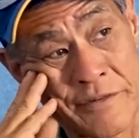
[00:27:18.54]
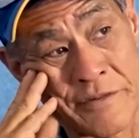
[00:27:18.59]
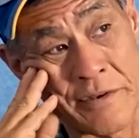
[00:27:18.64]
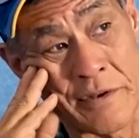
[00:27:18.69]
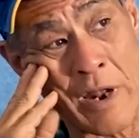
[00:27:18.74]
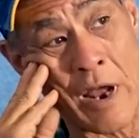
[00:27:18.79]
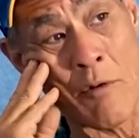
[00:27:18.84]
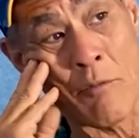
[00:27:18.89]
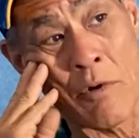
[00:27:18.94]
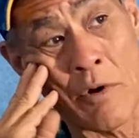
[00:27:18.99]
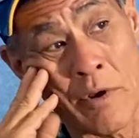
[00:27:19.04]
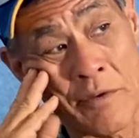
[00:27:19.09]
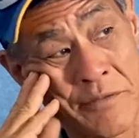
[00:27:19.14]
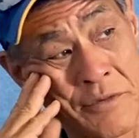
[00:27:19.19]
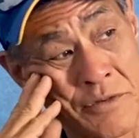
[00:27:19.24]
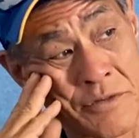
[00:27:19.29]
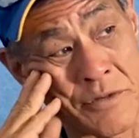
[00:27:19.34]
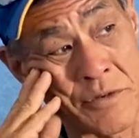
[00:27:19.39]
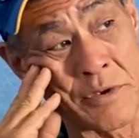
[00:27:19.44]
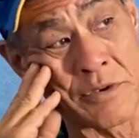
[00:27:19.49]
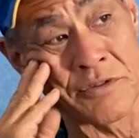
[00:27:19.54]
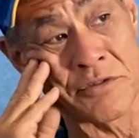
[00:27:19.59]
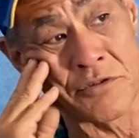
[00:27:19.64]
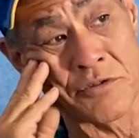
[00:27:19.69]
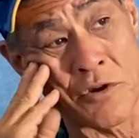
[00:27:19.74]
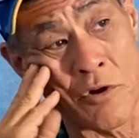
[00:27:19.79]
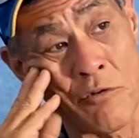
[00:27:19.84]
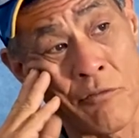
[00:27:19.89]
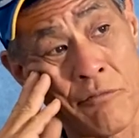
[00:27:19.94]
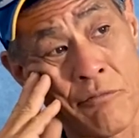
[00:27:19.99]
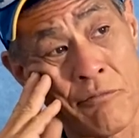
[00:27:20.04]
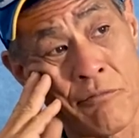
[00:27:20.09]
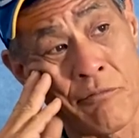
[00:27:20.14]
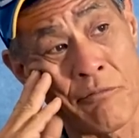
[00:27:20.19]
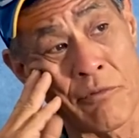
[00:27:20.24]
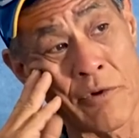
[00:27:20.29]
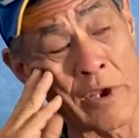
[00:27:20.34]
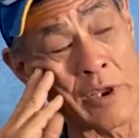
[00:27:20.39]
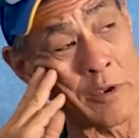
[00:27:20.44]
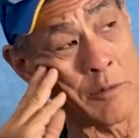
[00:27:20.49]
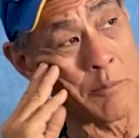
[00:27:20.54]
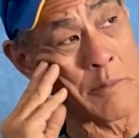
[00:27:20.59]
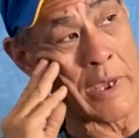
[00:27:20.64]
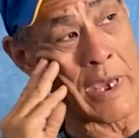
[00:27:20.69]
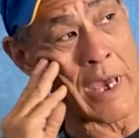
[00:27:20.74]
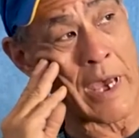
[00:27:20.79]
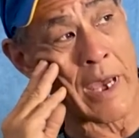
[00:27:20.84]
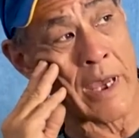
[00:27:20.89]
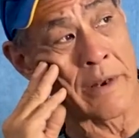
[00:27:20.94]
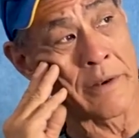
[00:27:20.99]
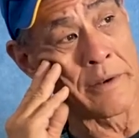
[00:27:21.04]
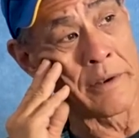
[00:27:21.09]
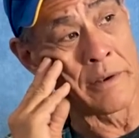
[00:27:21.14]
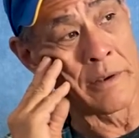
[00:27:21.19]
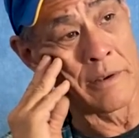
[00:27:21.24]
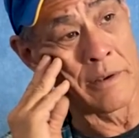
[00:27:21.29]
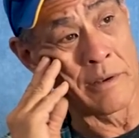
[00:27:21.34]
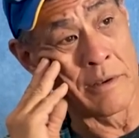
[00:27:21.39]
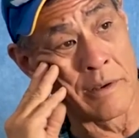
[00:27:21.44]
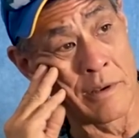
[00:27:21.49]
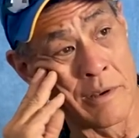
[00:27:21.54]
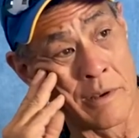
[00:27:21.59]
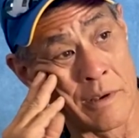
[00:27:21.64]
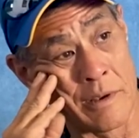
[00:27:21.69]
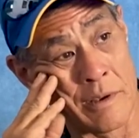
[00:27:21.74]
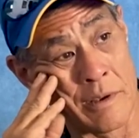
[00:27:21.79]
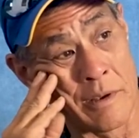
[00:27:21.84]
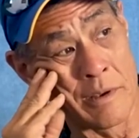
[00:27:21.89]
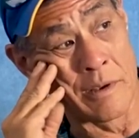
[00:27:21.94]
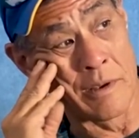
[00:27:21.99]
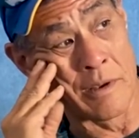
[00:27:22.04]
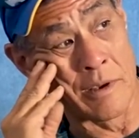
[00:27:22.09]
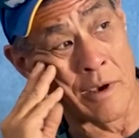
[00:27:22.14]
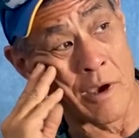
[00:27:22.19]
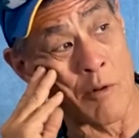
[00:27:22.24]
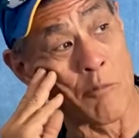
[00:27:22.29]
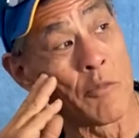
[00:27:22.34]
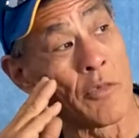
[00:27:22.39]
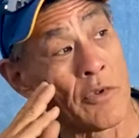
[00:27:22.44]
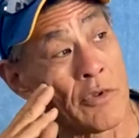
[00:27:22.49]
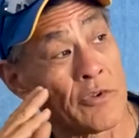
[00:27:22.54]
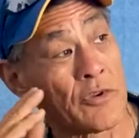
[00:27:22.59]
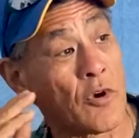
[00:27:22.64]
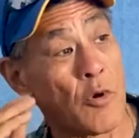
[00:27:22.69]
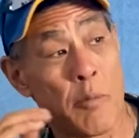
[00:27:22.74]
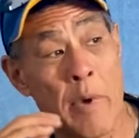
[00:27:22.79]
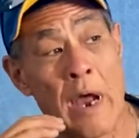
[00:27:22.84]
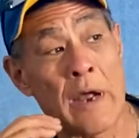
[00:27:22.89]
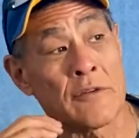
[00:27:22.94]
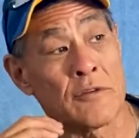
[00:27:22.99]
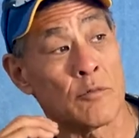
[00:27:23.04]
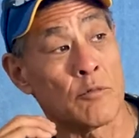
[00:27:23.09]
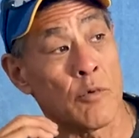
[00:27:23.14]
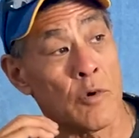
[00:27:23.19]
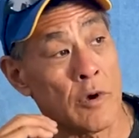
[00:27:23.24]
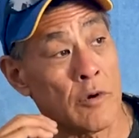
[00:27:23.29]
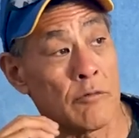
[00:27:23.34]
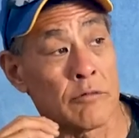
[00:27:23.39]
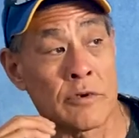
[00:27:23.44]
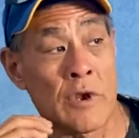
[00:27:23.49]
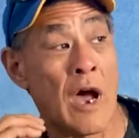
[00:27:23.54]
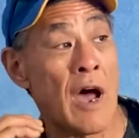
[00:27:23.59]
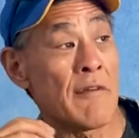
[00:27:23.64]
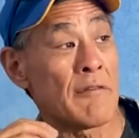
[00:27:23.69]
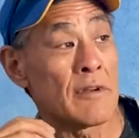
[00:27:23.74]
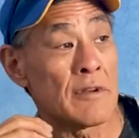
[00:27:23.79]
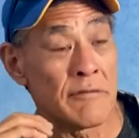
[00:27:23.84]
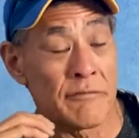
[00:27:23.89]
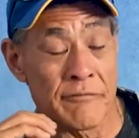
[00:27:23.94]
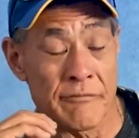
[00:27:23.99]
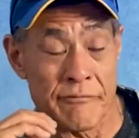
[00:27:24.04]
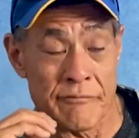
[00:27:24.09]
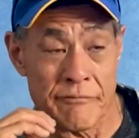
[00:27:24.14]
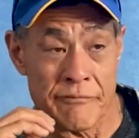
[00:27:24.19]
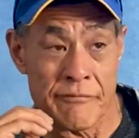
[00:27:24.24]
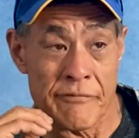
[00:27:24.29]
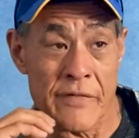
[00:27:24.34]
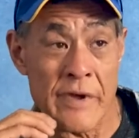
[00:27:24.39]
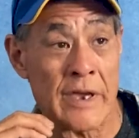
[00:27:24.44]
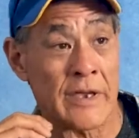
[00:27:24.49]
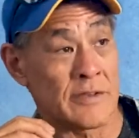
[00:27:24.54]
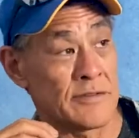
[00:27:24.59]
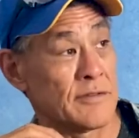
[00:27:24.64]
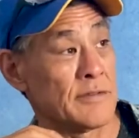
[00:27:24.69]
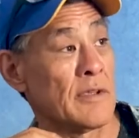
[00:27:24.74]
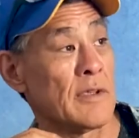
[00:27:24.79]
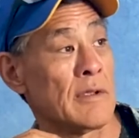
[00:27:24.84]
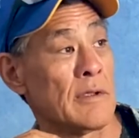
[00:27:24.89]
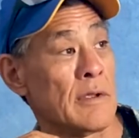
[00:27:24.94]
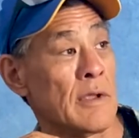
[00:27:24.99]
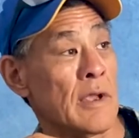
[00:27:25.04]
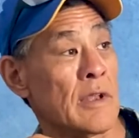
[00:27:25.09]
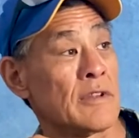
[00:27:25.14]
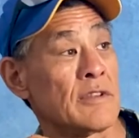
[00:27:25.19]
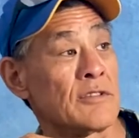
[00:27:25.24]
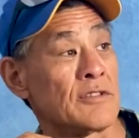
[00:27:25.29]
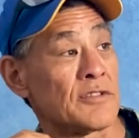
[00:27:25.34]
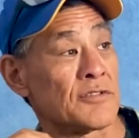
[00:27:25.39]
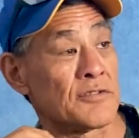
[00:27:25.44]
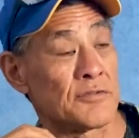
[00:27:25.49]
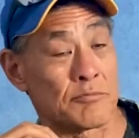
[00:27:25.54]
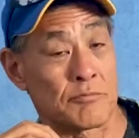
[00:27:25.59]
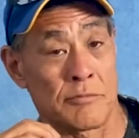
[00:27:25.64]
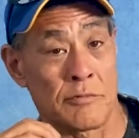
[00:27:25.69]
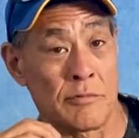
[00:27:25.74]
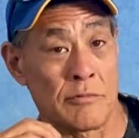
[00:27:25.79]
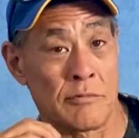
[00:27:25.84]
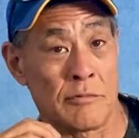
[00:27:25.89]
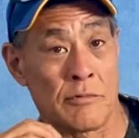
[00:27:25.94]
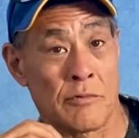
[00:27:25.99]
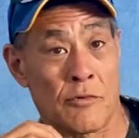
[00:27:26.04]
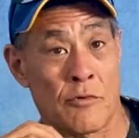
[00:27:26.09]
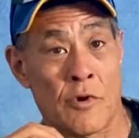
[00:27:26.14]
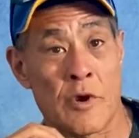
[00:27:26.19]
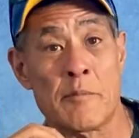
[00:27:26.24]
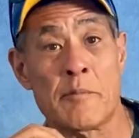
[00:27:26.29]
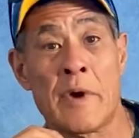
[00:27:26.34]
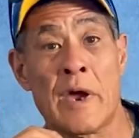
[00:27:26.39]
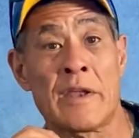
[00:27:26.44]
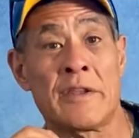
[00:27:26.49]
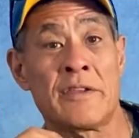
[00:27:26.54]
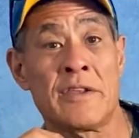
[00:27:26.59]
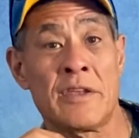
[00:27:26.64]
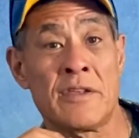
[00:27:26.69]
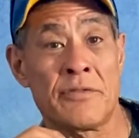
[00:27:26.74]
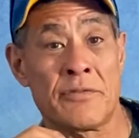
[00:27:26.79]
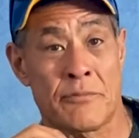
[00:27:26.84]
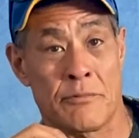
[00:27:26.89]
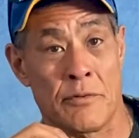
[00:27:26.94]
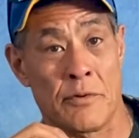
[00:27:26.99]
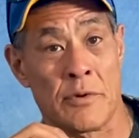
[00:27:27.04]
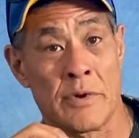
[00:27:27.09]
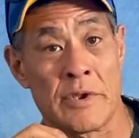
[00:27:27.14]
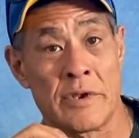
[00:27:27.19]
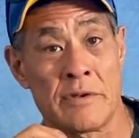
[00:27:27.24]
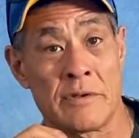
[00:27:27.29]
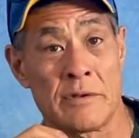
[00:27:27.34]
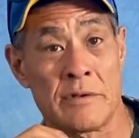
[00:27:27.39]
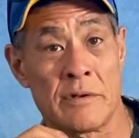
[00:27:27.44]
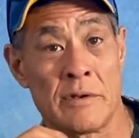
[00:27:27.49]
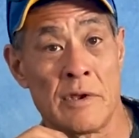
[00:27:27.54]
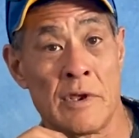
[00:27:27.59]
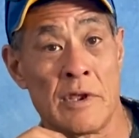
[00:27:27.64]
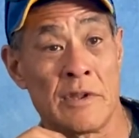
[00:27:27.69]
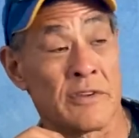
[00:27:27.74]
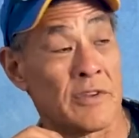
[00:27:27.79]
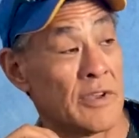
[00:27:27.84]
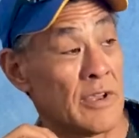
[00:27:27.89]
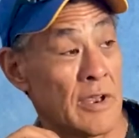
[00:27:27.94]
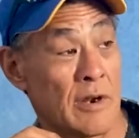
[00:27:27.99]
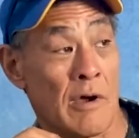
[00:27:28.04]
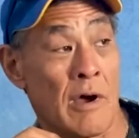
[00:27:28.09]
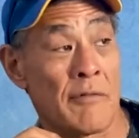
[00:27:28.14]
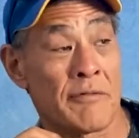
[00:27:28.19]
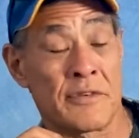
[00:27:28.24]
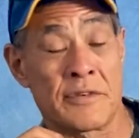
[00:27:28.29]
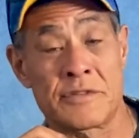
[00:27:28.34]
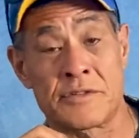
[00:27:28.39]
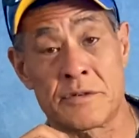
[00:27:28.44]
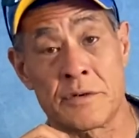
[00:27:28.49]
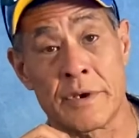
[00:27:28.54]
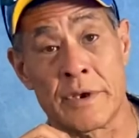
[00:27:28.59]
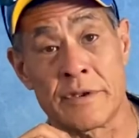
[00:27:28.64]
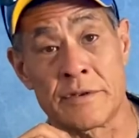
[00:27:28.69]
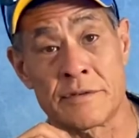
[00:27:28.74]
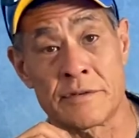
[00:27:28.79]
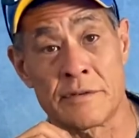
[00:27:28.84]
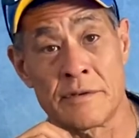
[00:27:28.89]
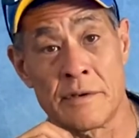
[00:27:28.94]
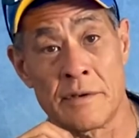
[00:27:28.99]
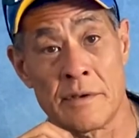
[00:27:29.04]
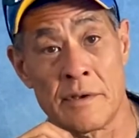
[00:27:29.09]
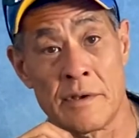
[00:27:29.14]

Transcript: said, I want off the street so freaking bad, I'm willing to go back to work, not fixed, and just grit my teeth through it to get off the streets